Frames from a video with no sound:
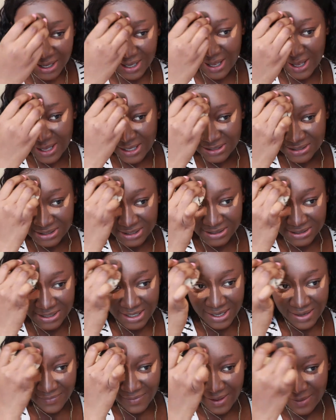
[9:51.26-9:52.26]
it just
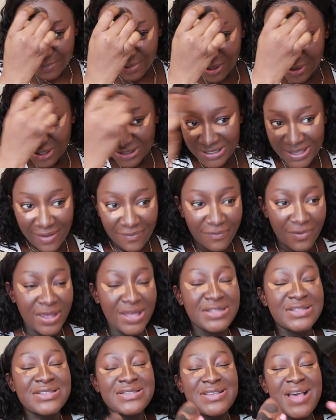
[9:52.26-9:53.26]
kind of, because
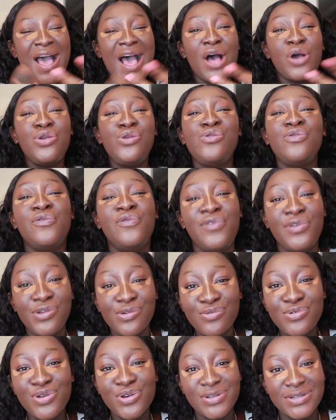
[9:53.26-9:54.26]
it's how you
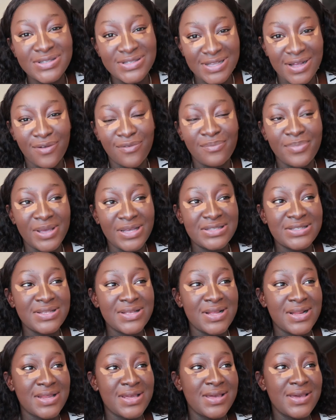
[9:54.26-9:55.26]
view yourself,
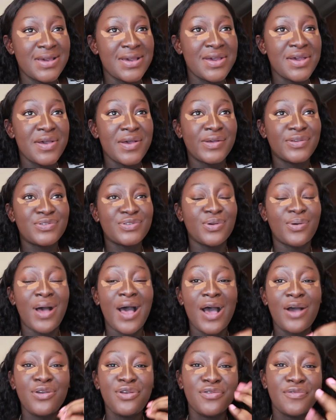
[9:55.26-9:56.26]
basically. So
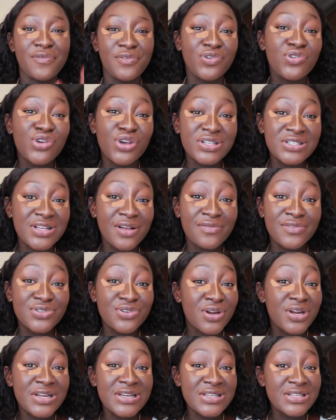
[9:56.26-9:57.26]
how you view yourself is
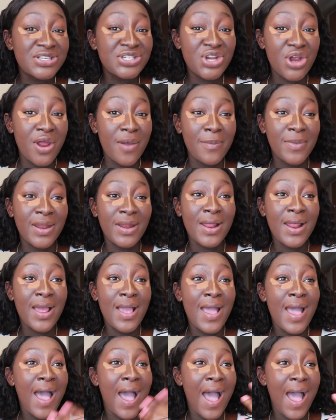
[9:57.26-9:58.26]
going to determine
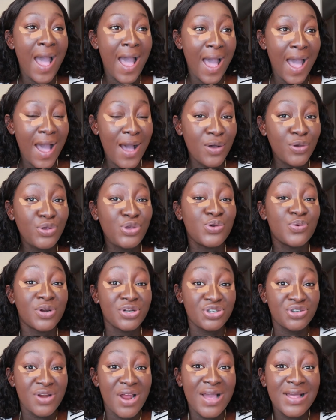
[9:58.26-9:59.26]
how you
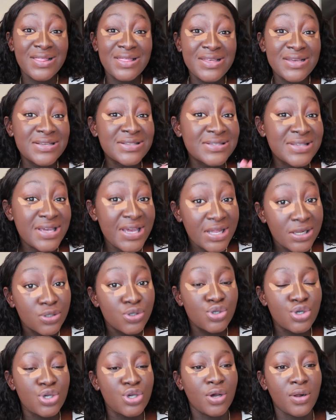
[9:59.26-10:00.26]
attract things
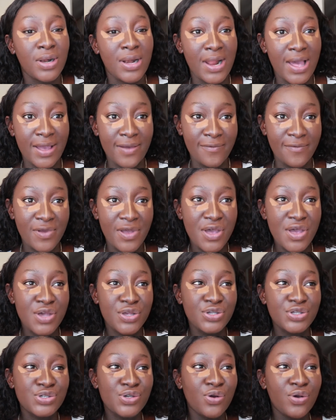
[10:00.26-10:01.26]
into your life.
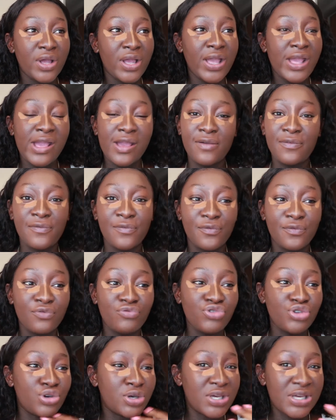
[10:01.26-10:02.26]
So if
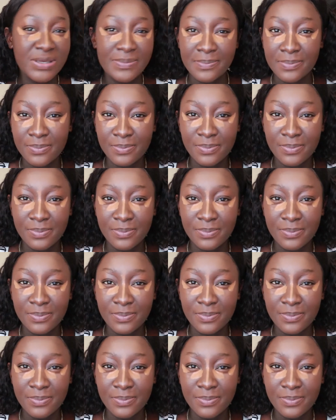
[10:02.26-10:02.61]
you keep